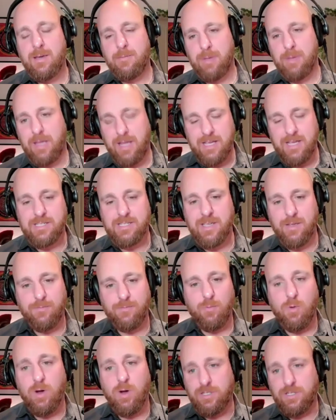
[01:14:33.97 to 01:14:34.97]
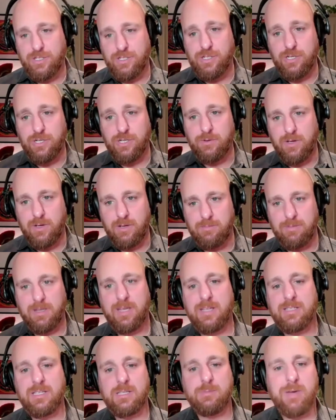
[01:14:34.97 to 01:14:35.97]
because I want to do it,
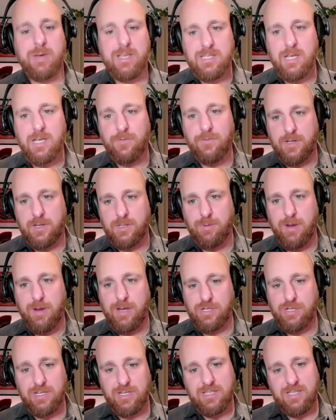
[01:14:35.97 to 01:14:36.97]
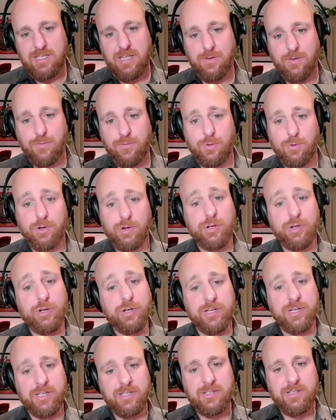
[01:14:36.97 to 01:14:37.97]
because it's my self-expression, it's therefore
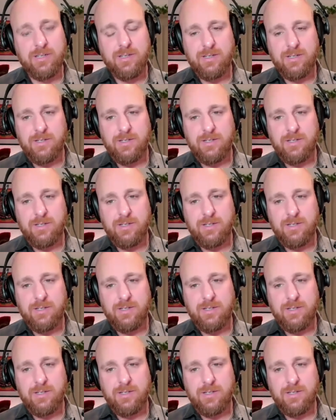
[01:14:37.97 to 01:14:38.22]
good.